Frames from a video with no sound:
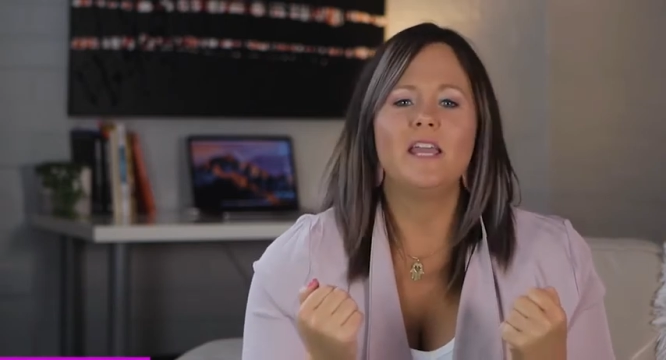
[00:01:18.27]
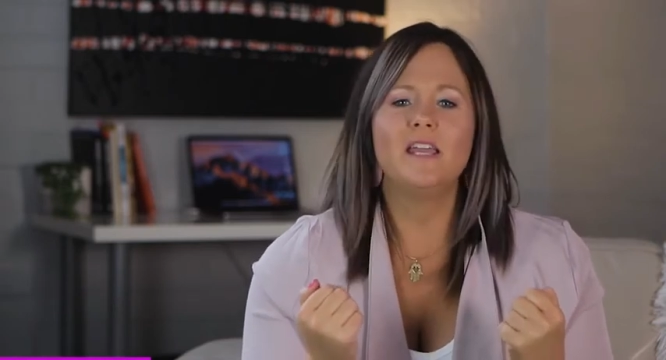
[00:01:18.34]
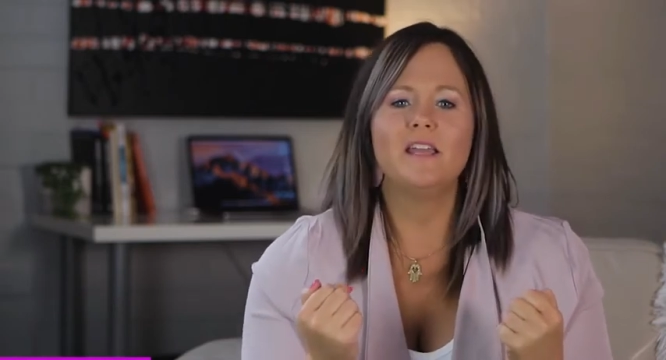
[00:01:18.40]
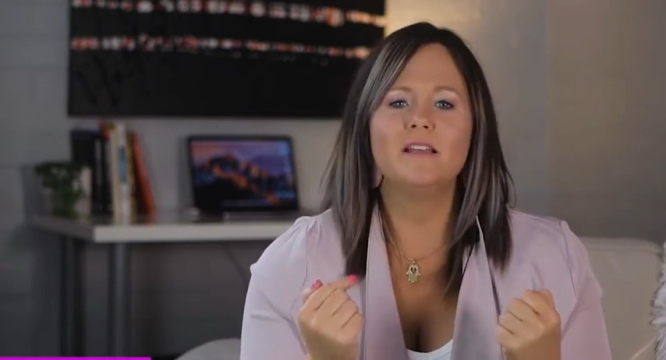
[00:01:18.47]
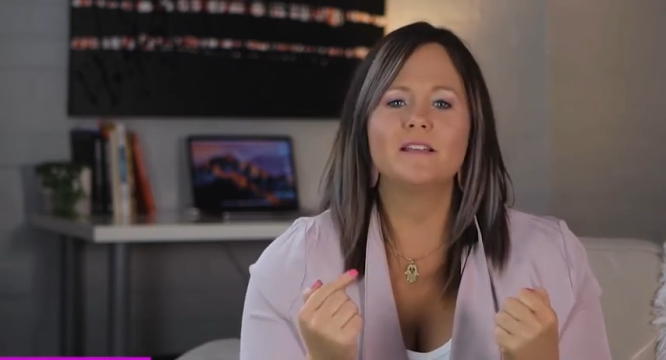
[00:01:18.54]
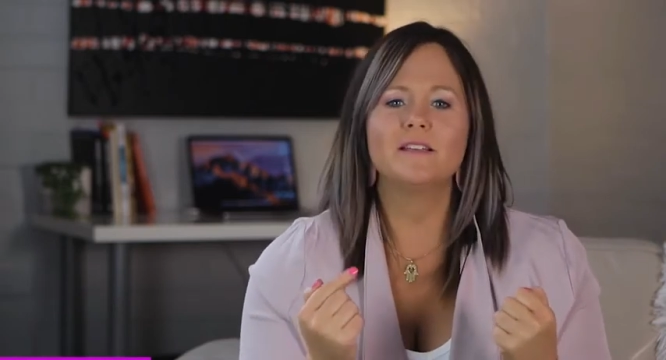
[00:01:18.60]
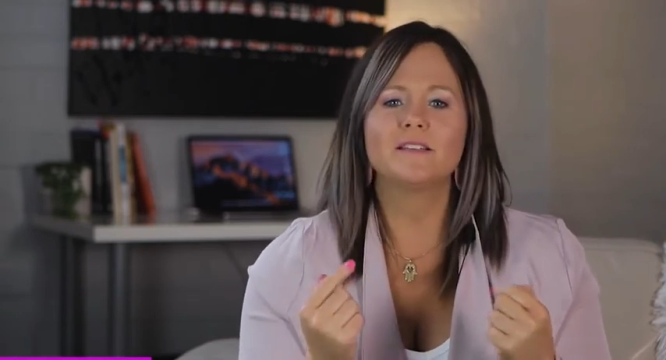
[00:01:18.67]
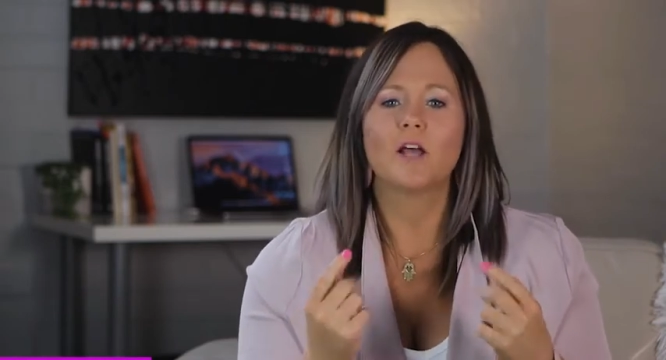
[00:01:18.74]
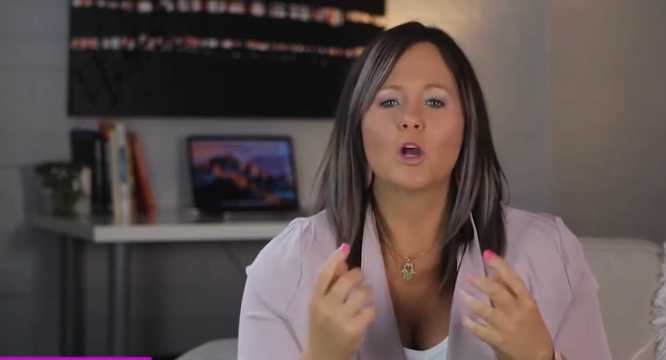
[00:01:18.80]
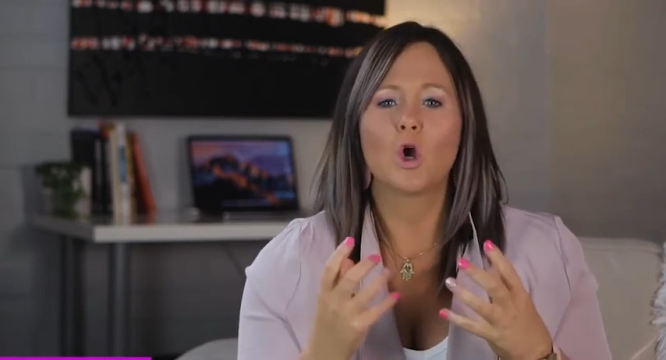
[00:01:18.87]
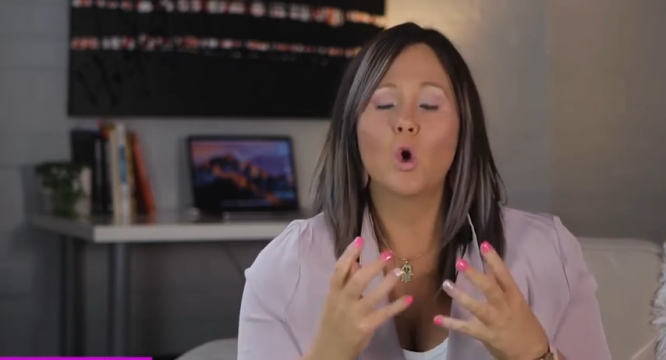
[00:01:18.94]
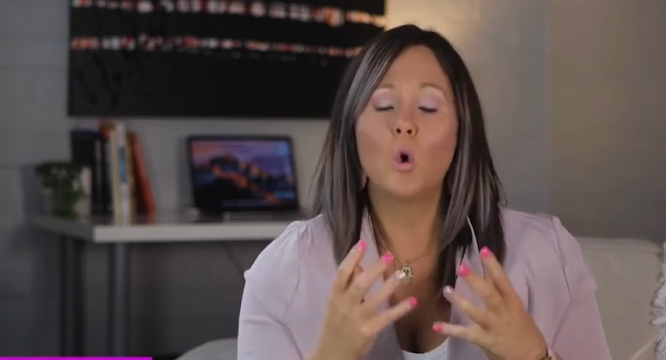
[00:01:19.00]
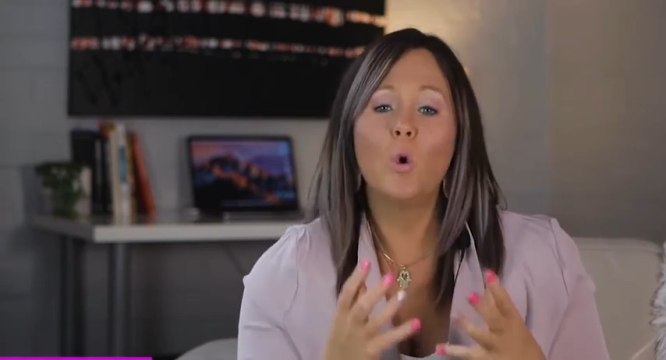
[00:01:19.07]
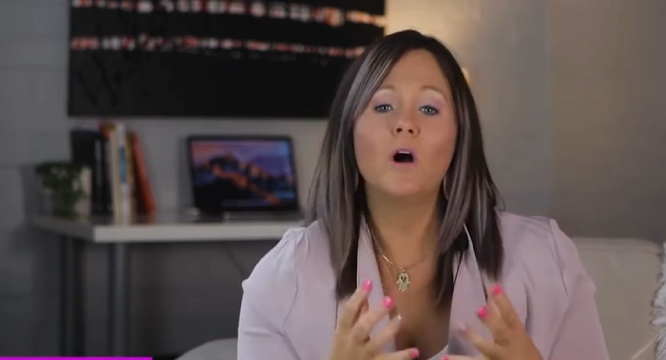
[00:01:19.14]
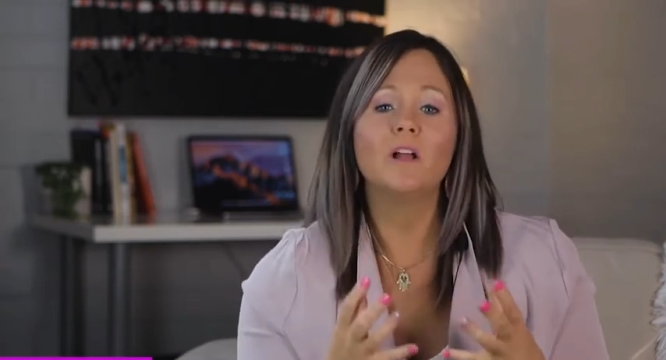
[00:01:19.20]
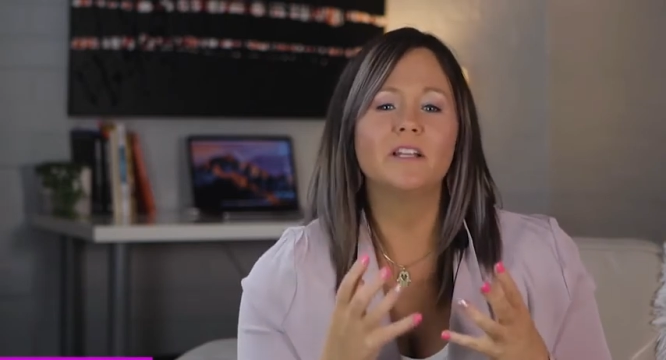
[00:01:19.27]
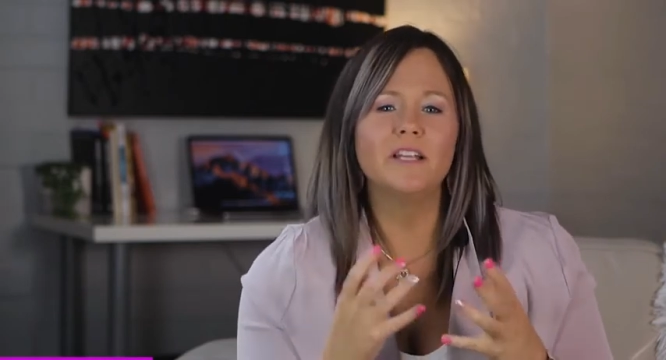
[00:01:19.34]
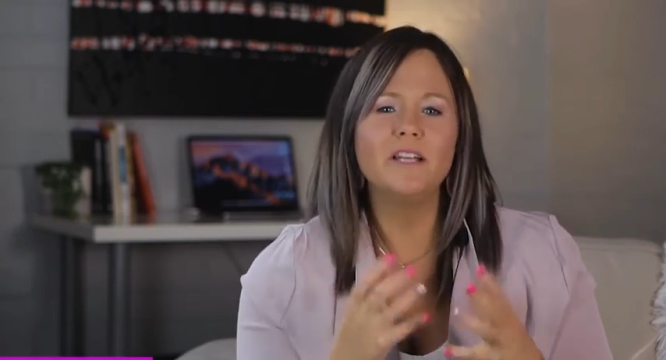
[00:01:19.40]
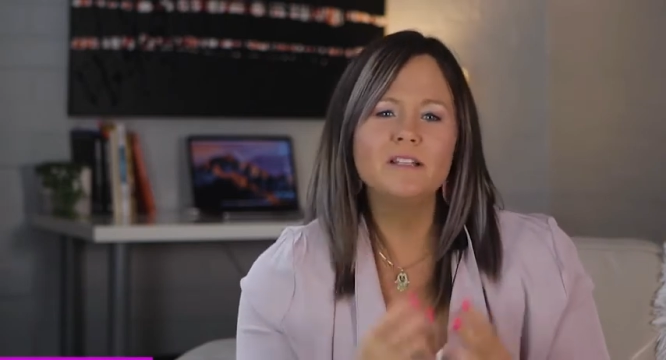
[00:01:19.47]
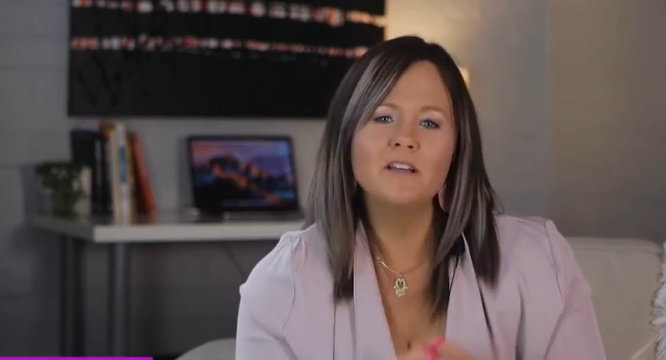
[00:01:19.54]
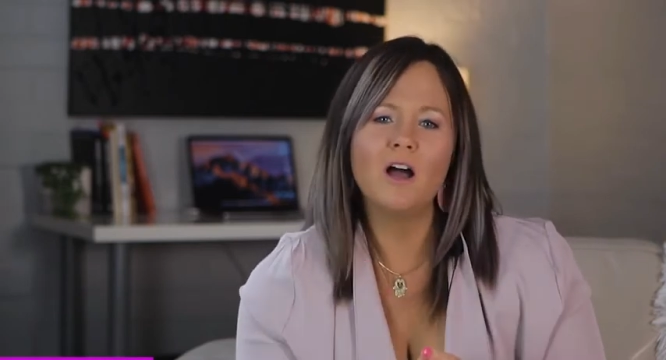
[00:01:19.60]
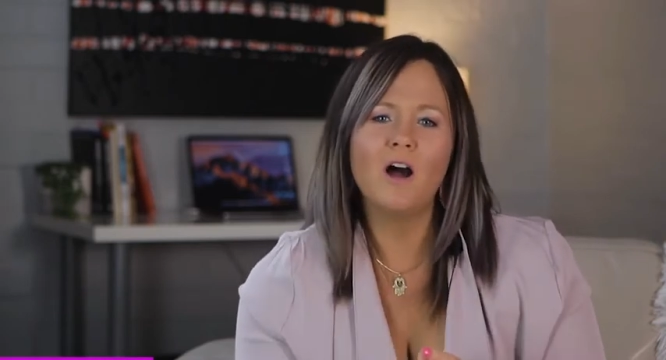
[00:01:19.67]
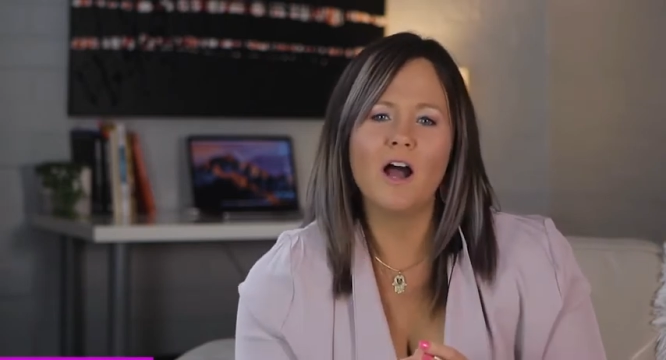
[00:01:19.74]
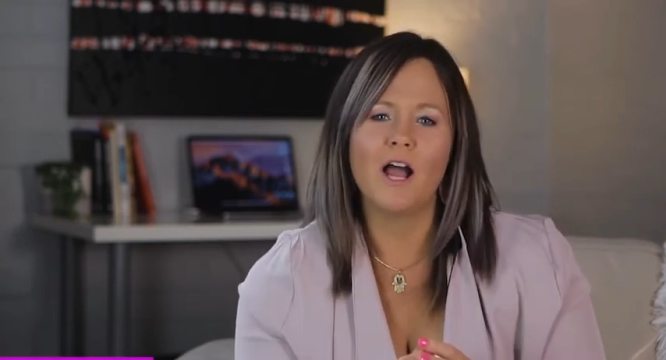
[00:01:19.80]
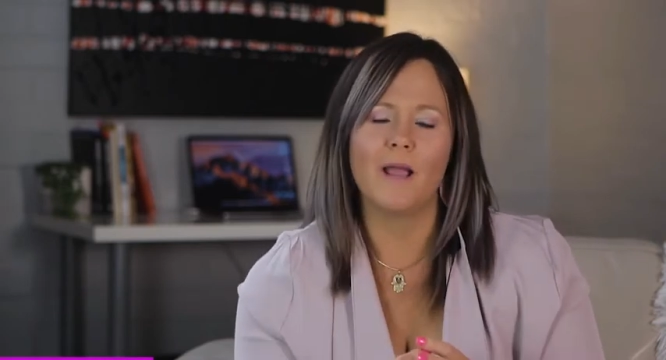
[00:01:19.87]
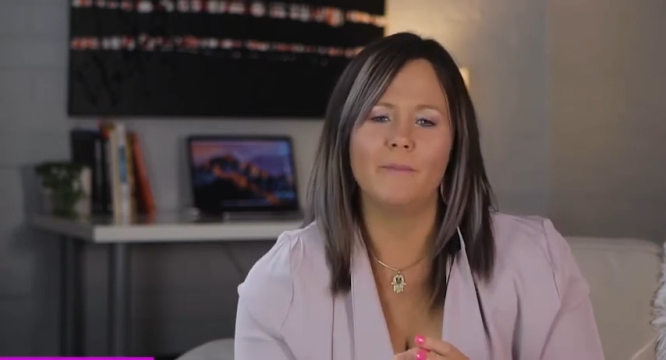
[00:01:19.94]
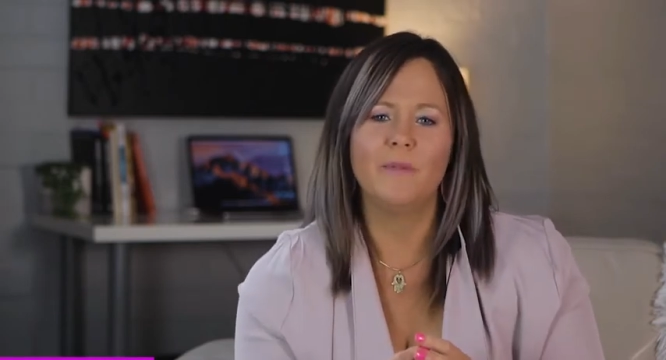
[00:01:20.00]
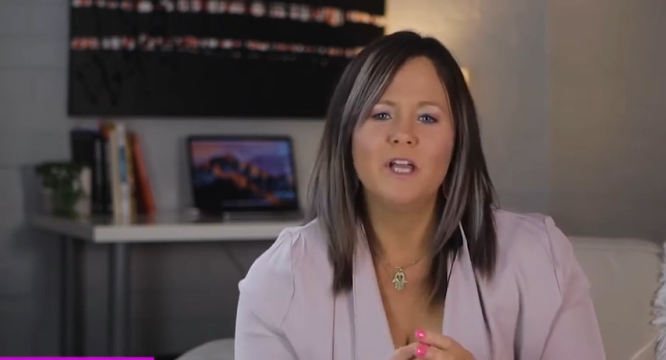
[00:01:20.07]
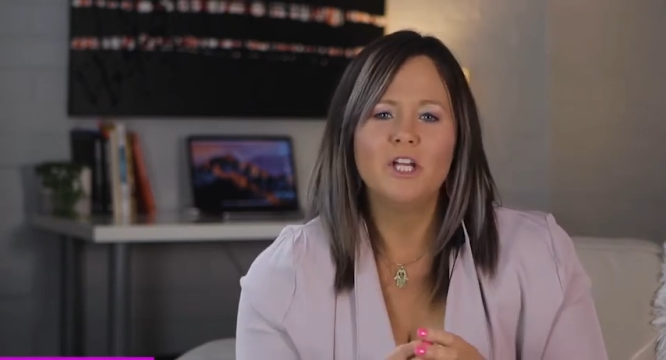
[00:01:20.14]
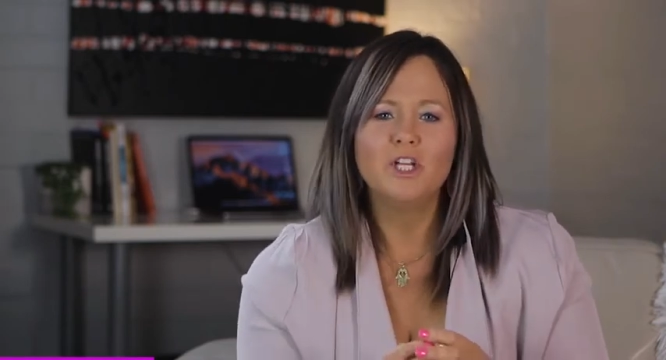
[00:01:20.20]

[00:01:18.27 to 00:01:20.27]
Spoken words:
is quality time.